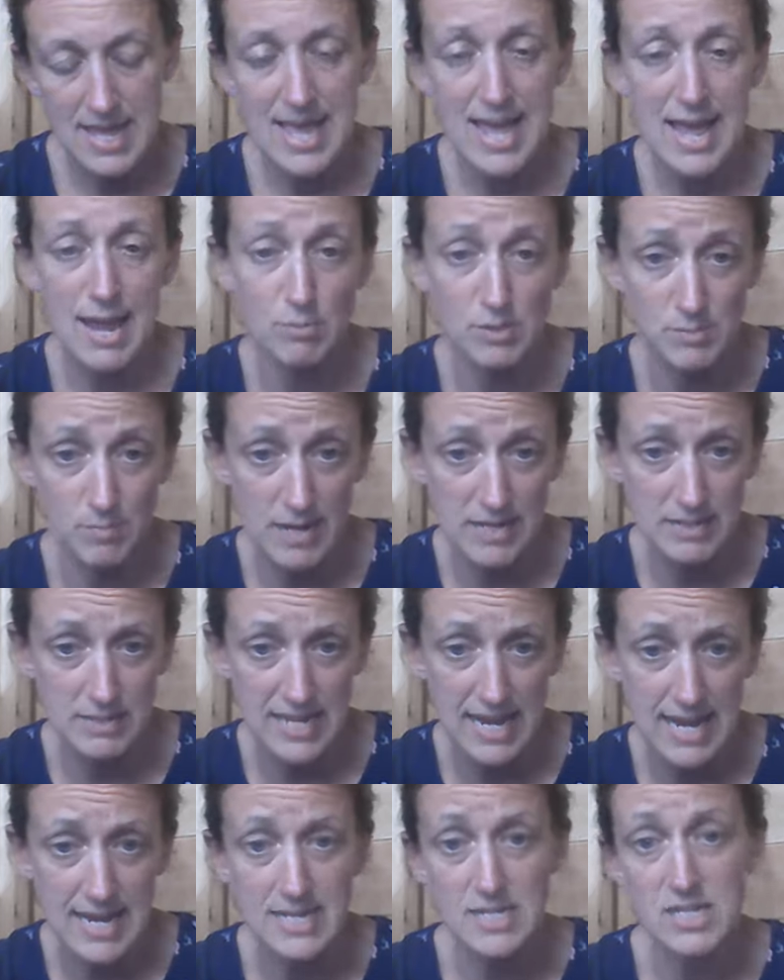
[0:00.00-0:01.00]
It was
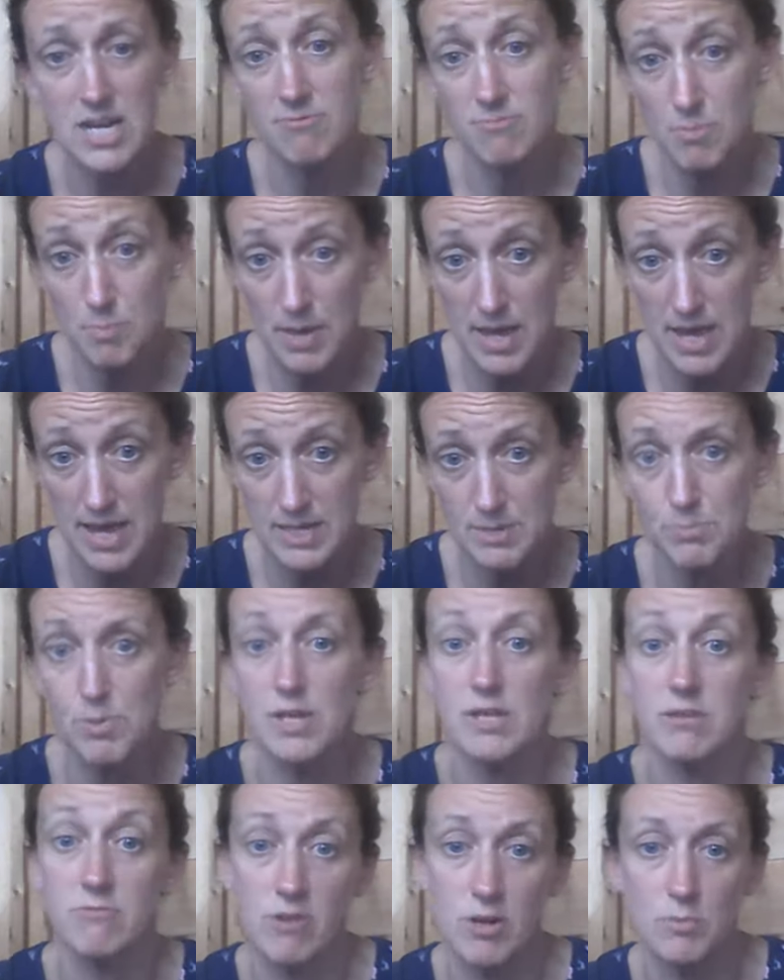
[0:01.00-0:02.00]
maintained and repaired by
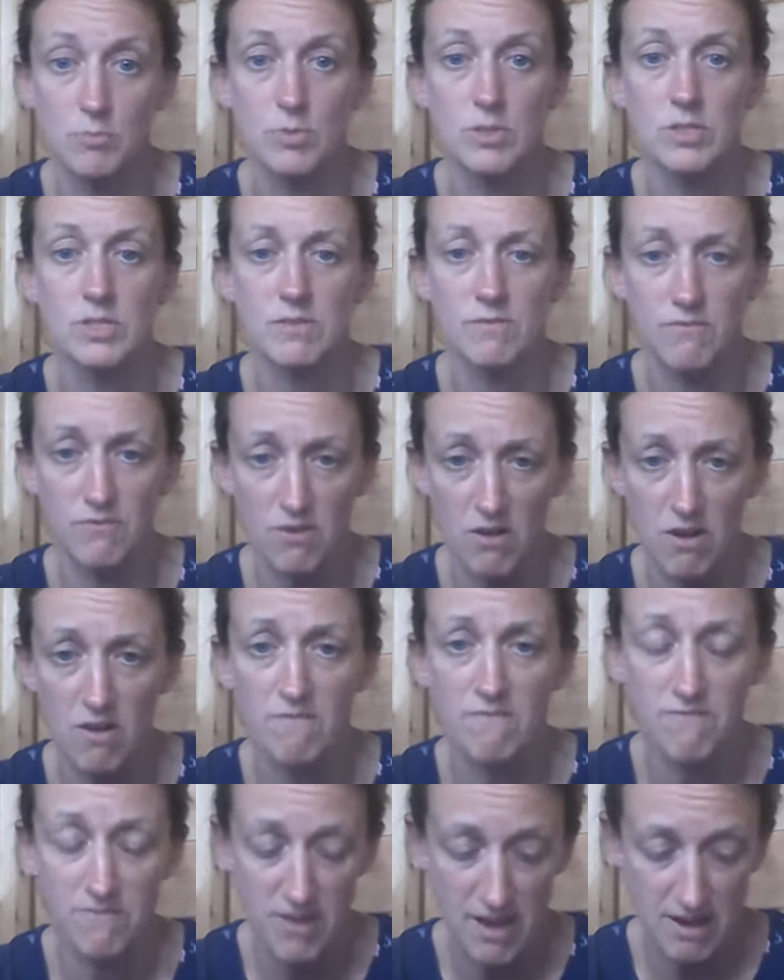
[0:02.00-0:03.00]
the Romans for a
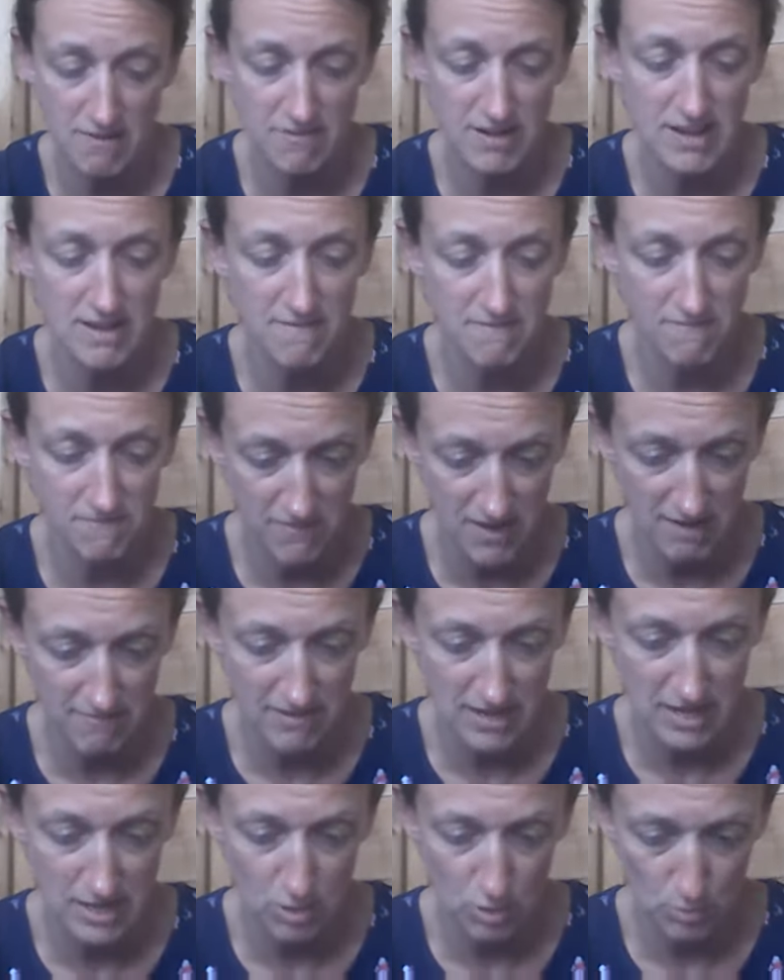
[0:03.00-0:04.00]
very,
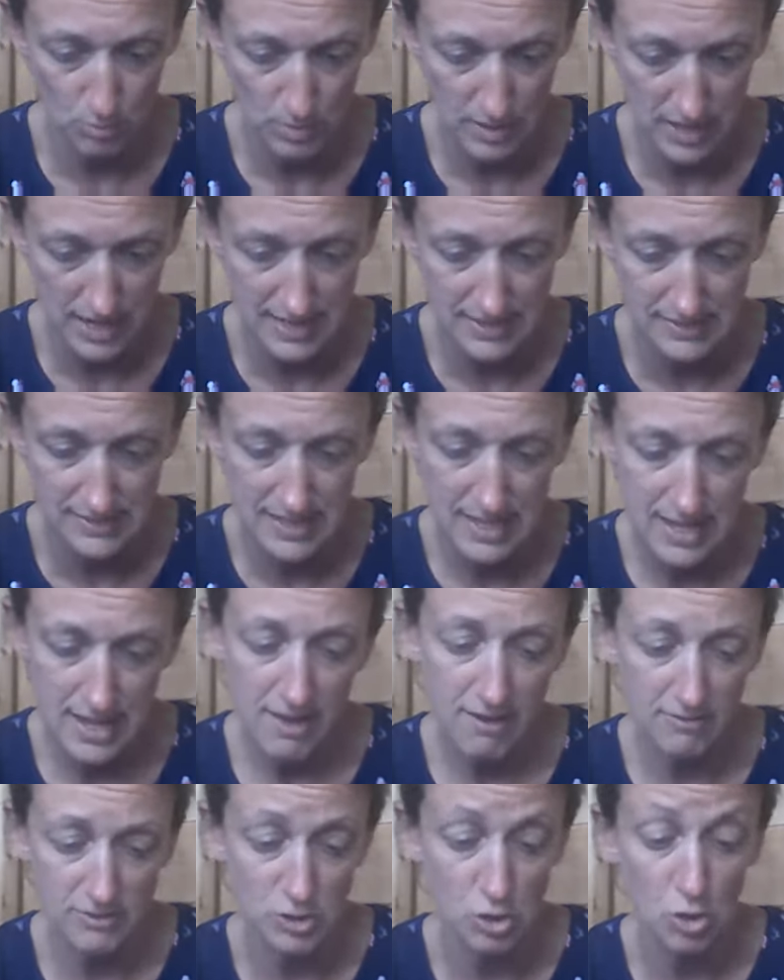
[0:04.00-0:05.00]
very long
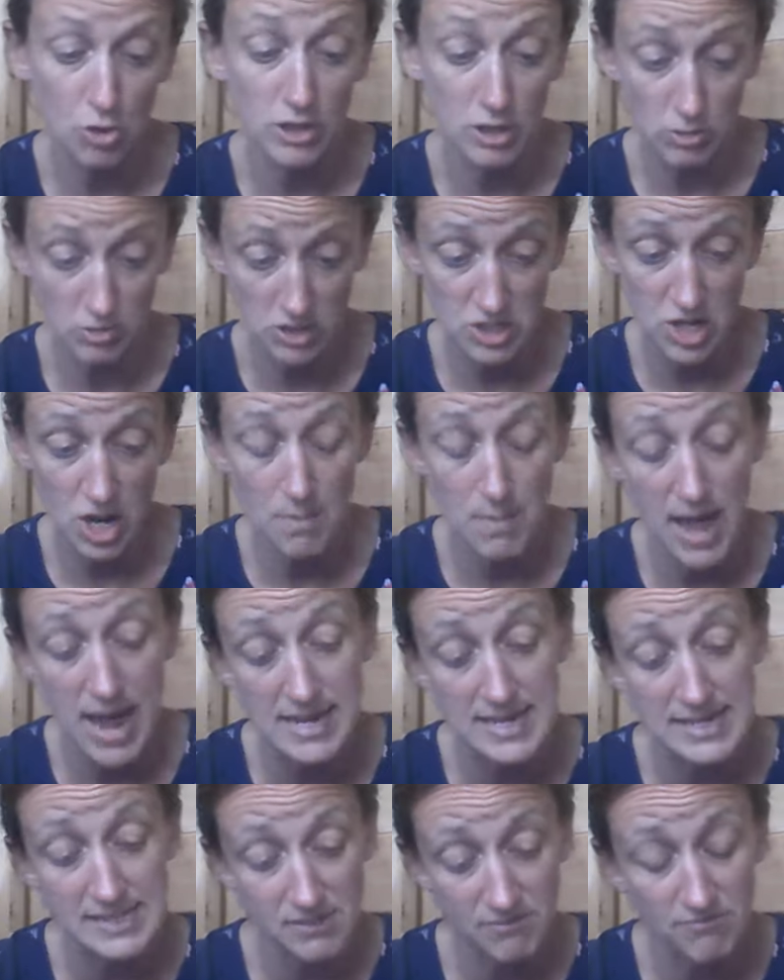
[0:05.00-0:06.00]
time. And
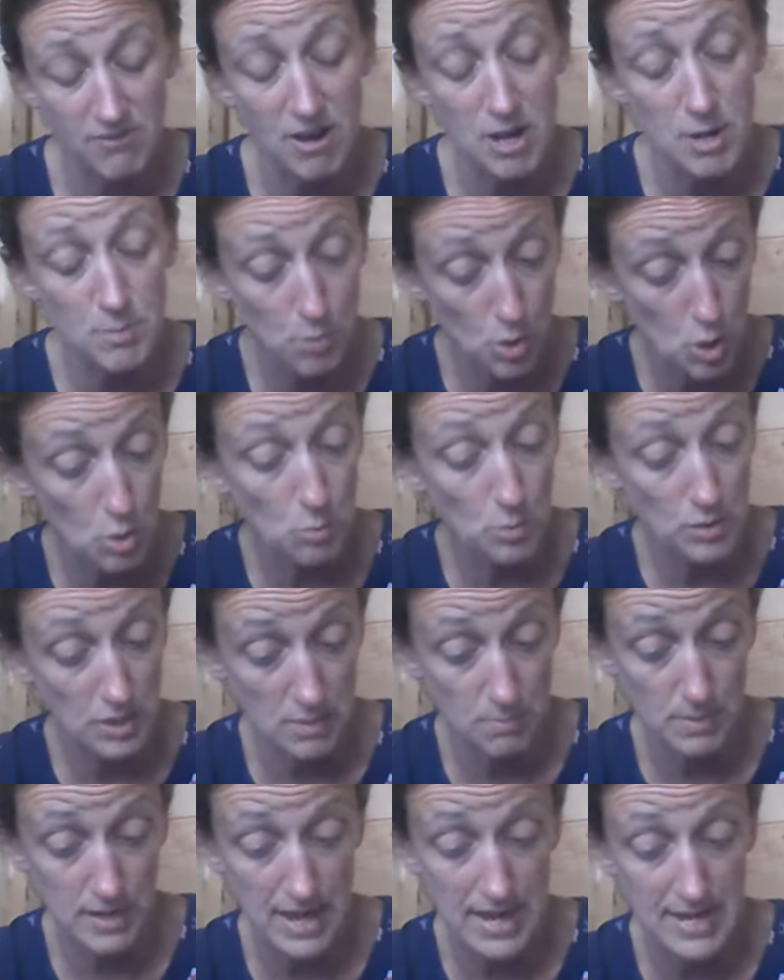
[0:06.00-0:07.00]
it's a very popular
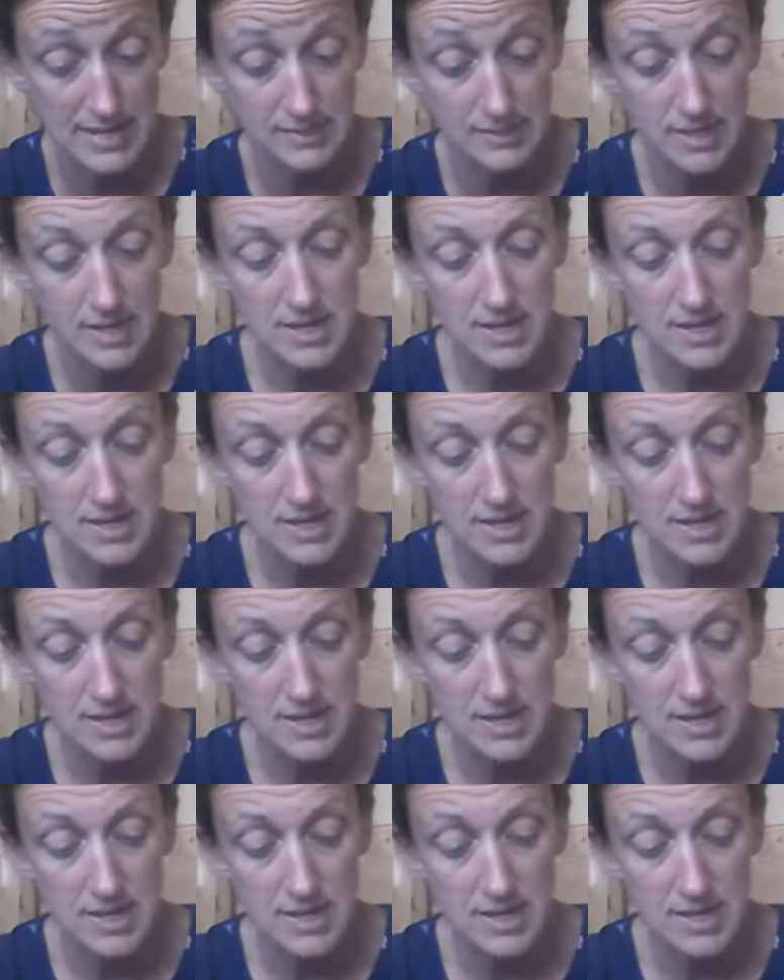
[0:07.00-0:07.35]
place